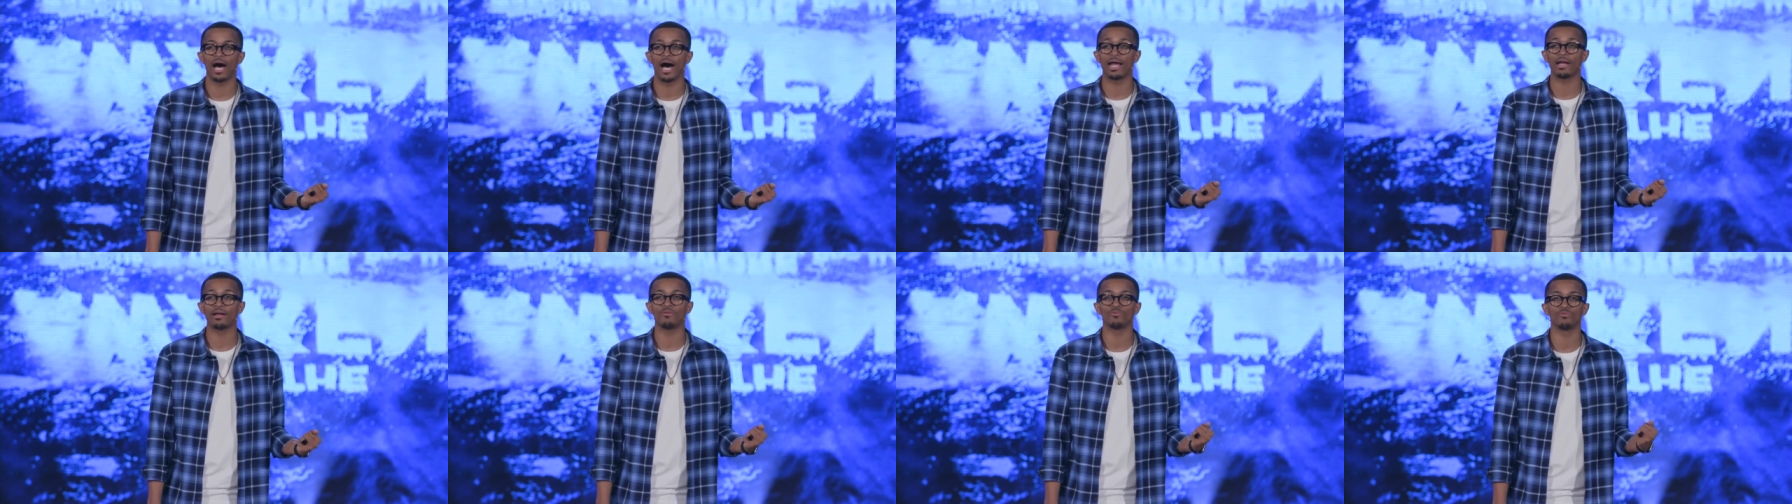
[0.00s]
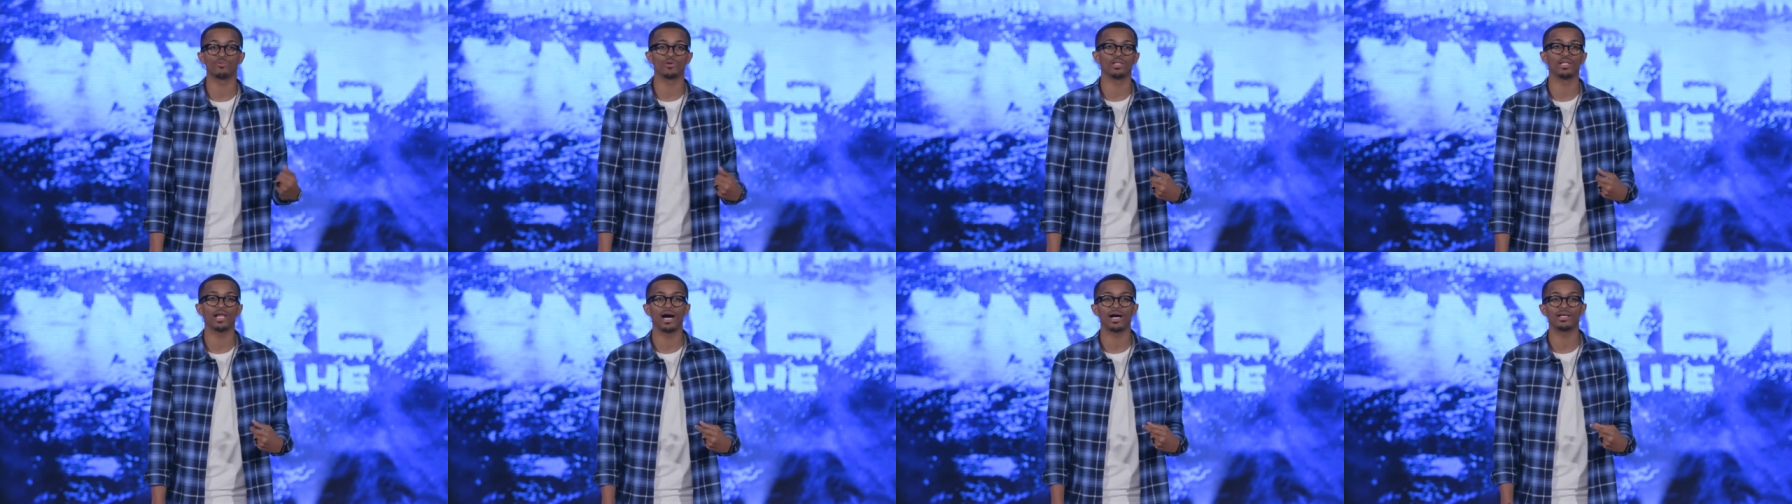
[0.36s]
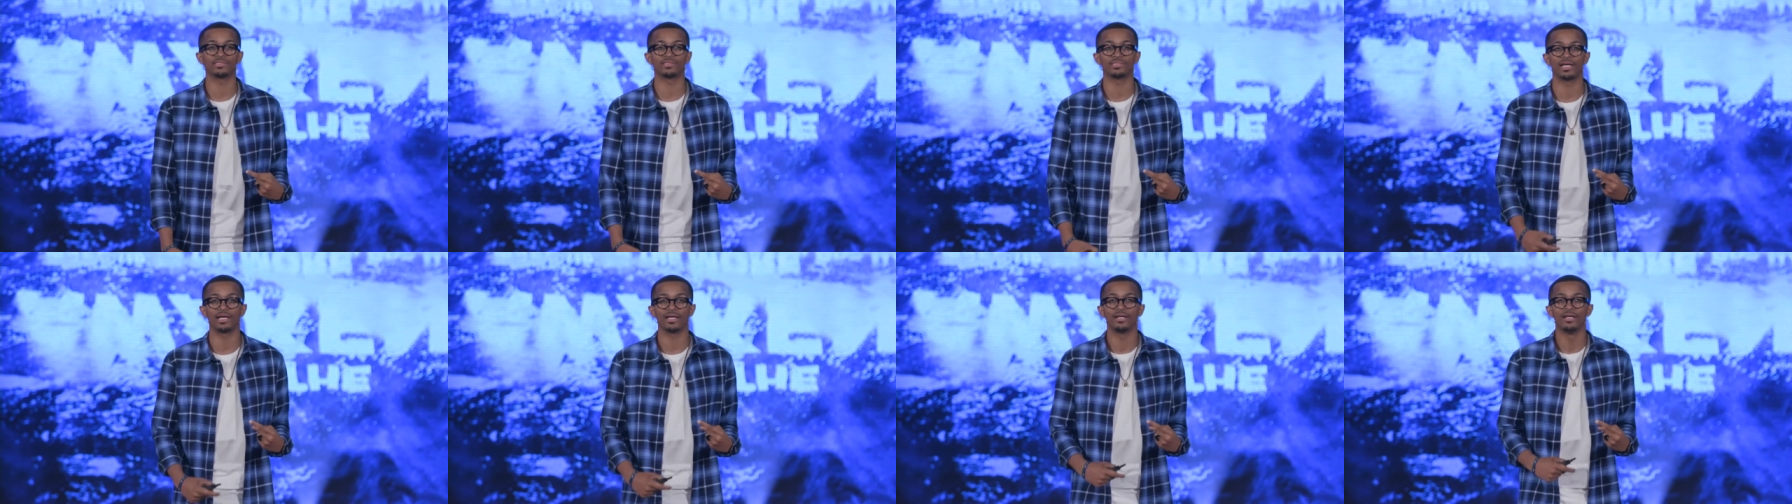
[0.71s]
I didn't
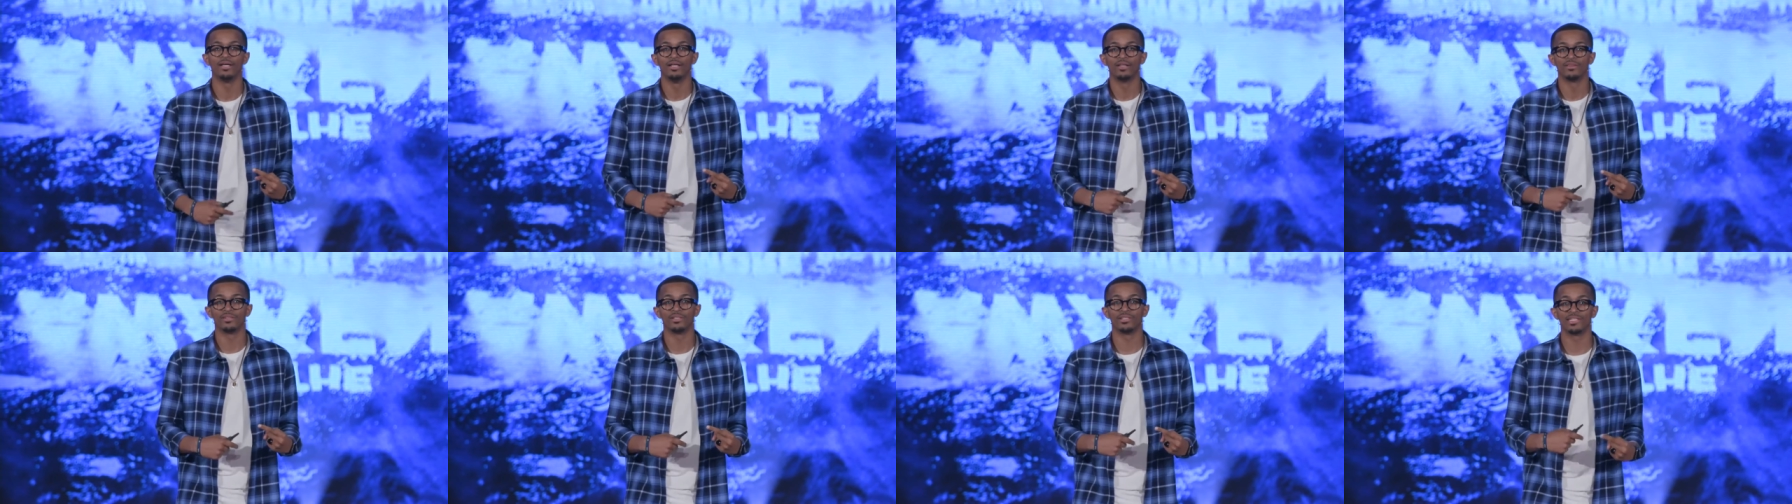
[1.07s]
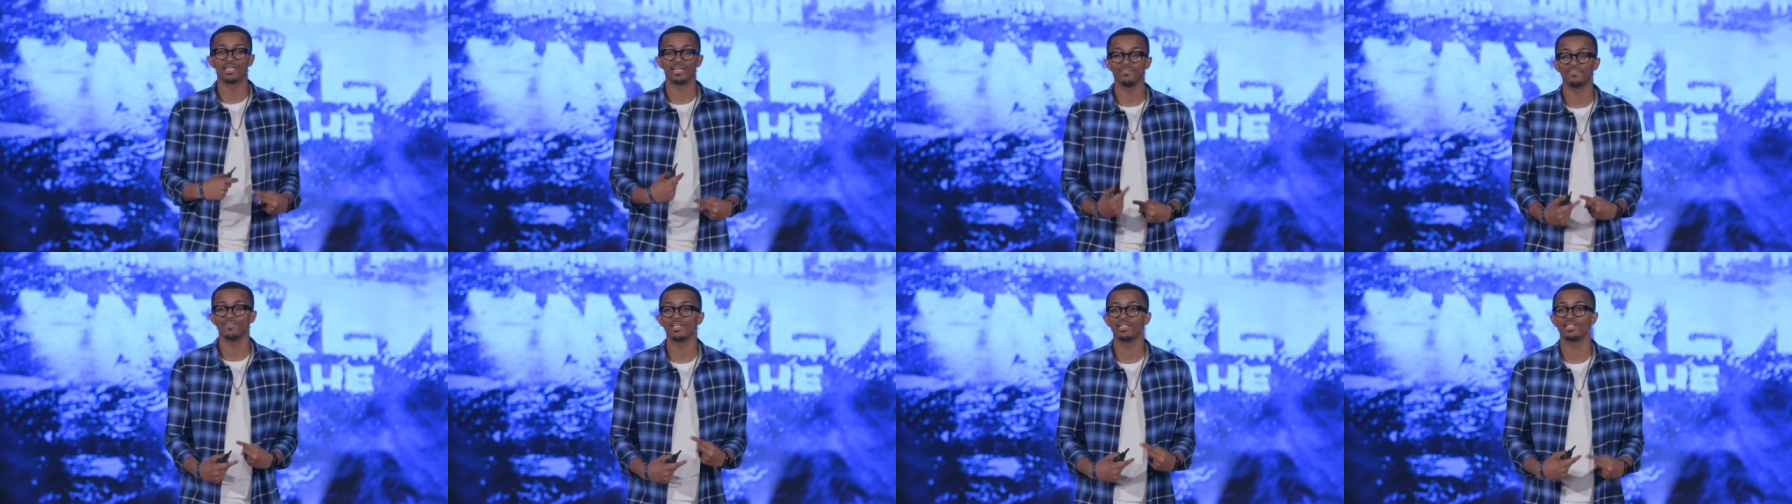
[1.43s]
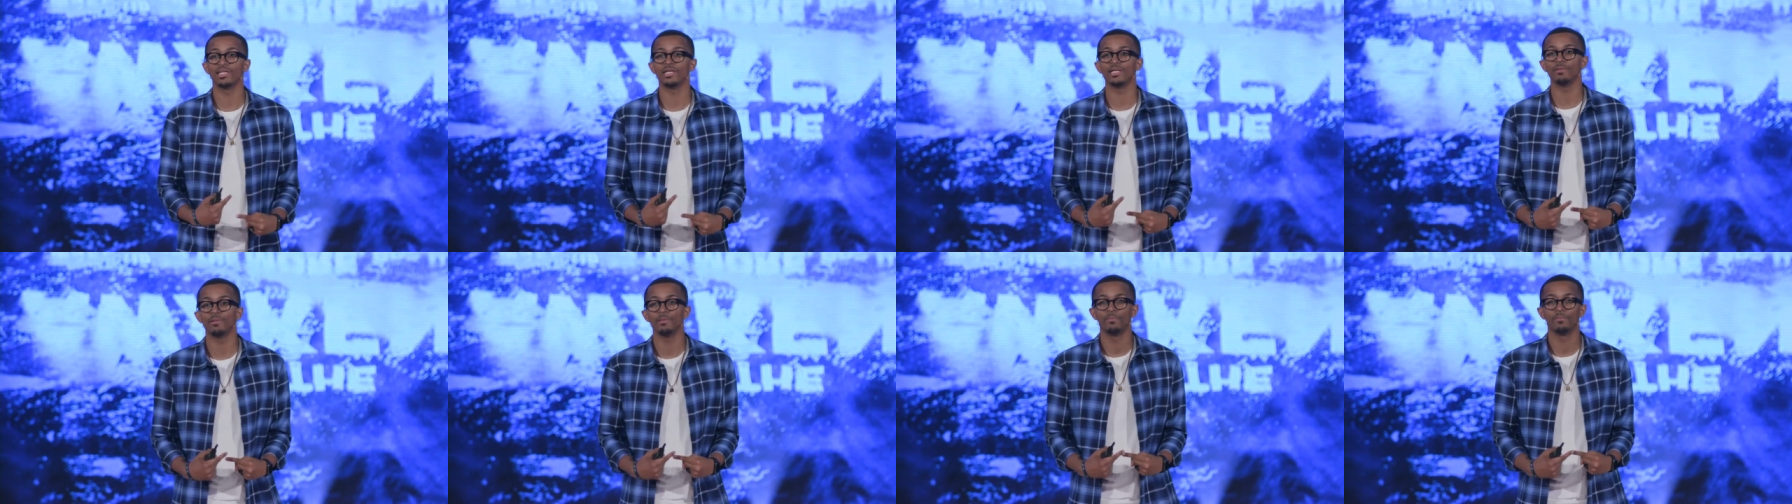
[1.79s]
realize that the
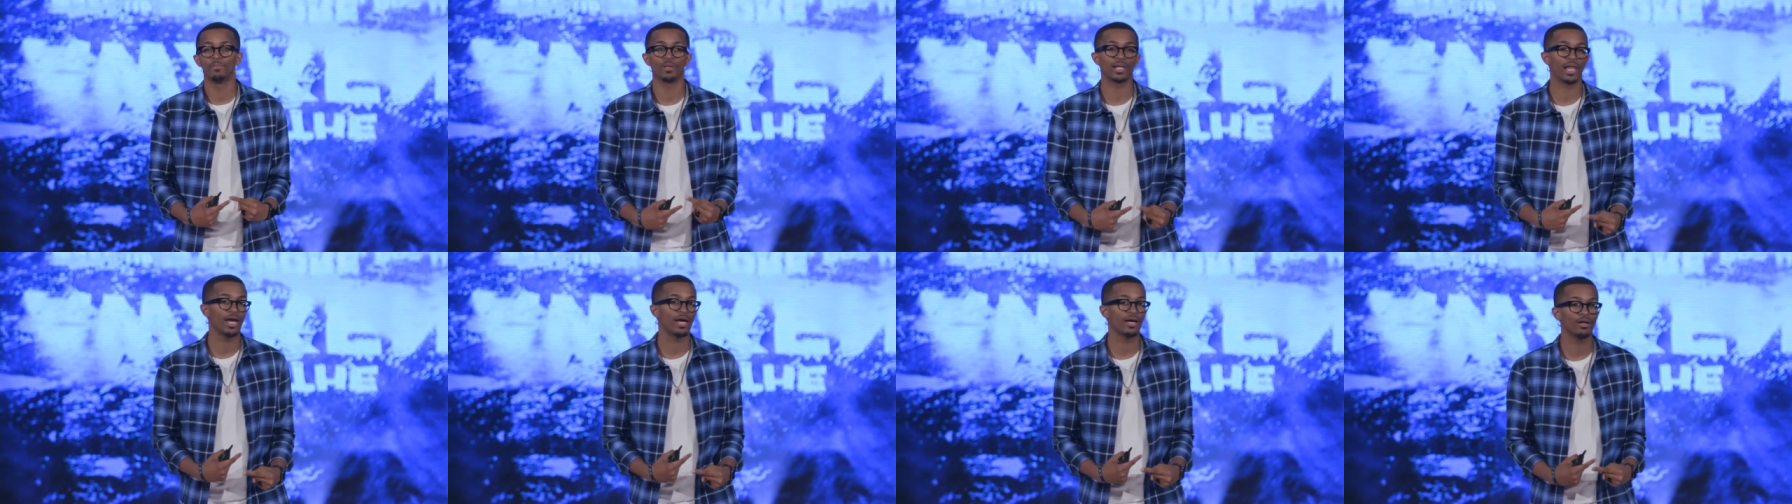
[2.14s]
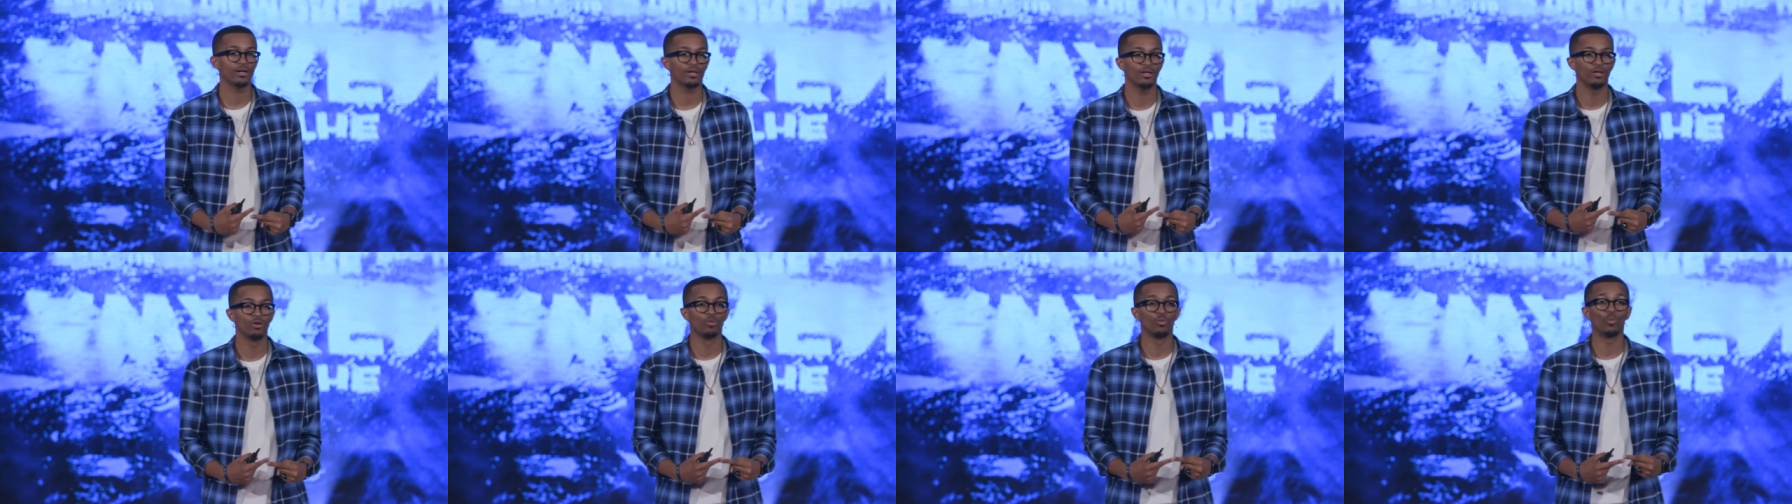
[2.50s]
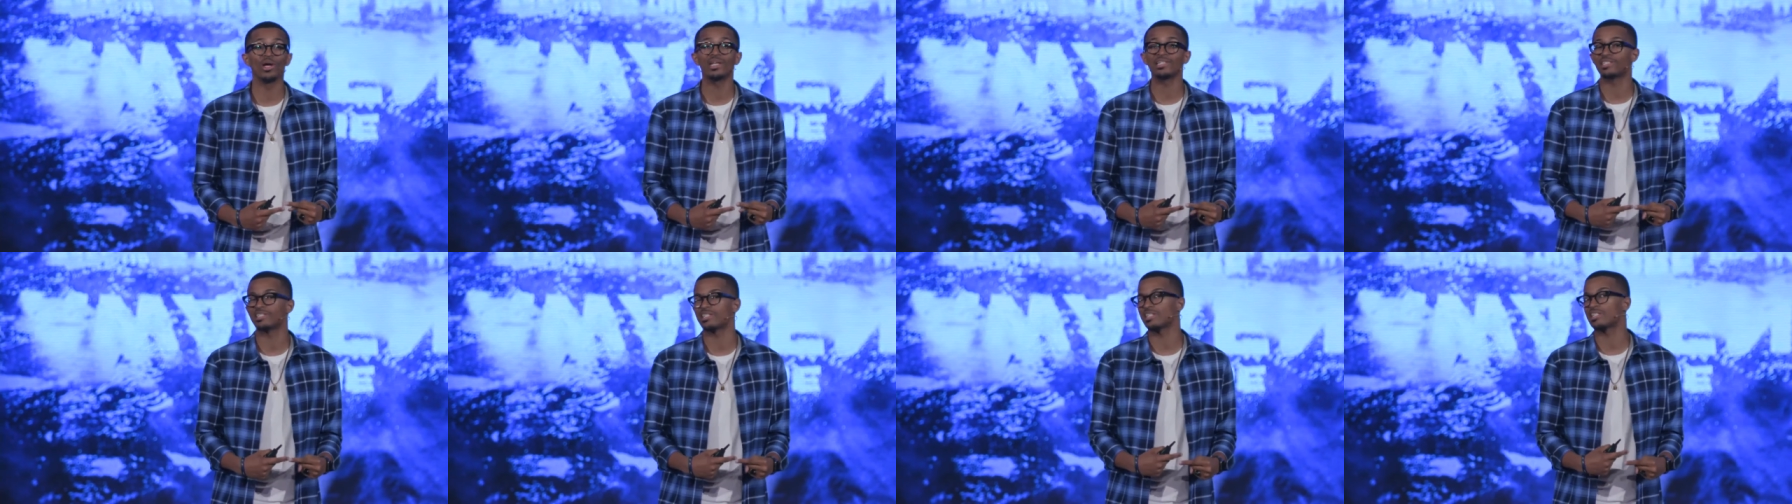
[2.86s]
DVD player
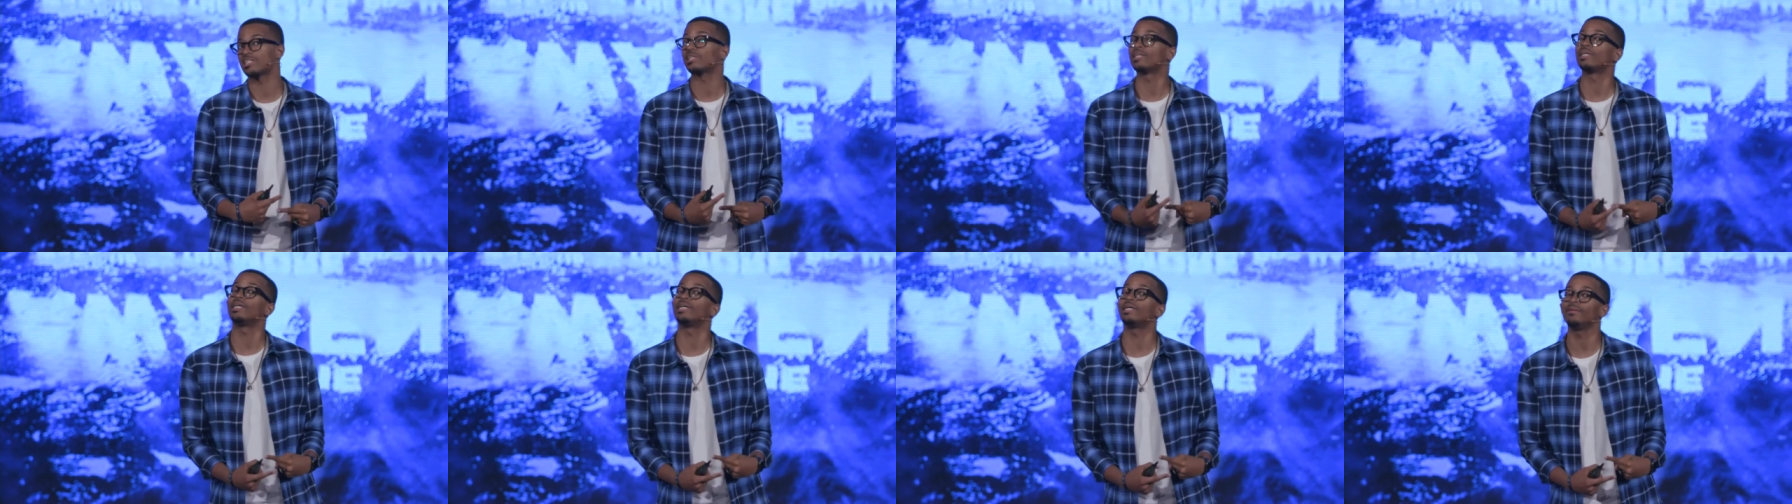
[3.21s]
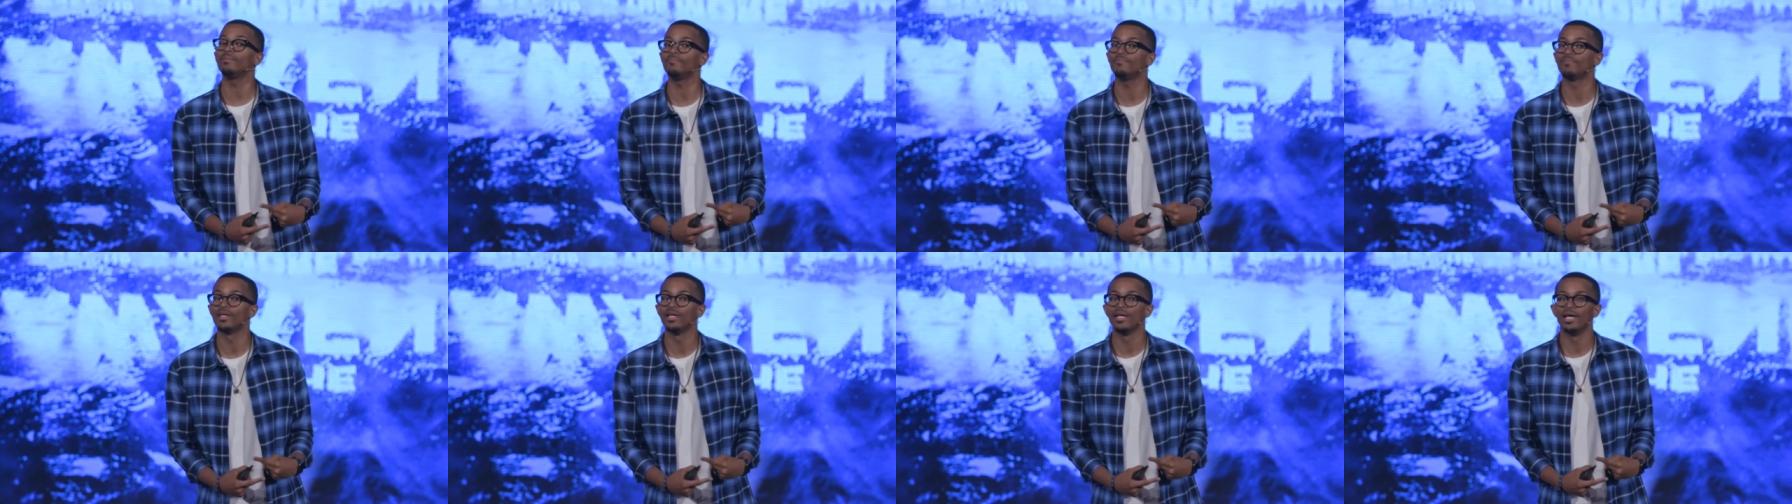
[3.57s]
went to sleep.